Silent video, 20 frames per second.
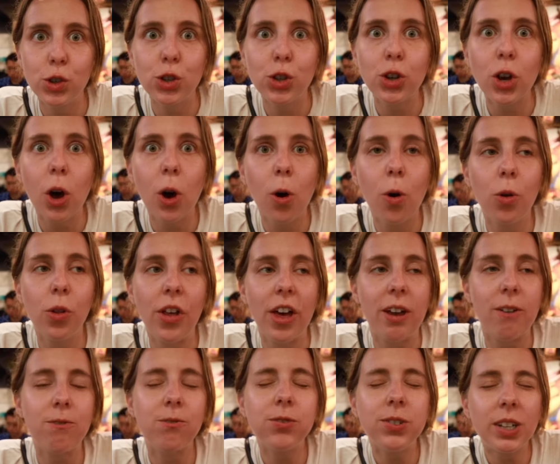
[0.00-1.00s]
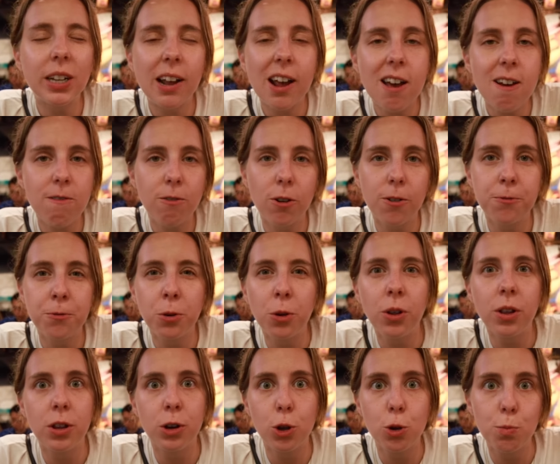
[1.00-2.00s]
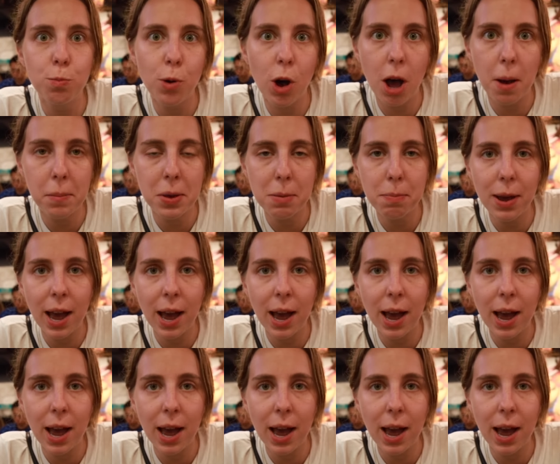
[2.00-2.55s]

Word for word: So like flavorful and umami